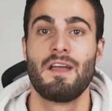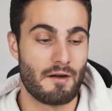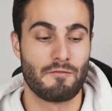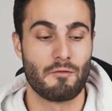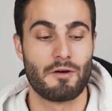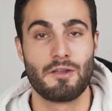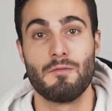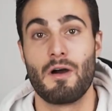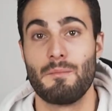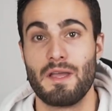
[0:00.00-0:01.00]
Therefore,
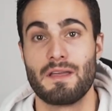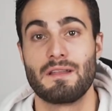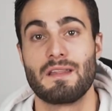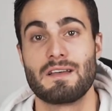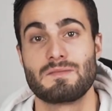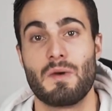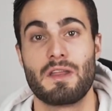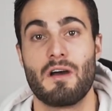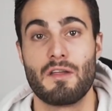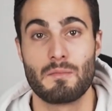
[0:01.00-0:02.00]
you are making less money on the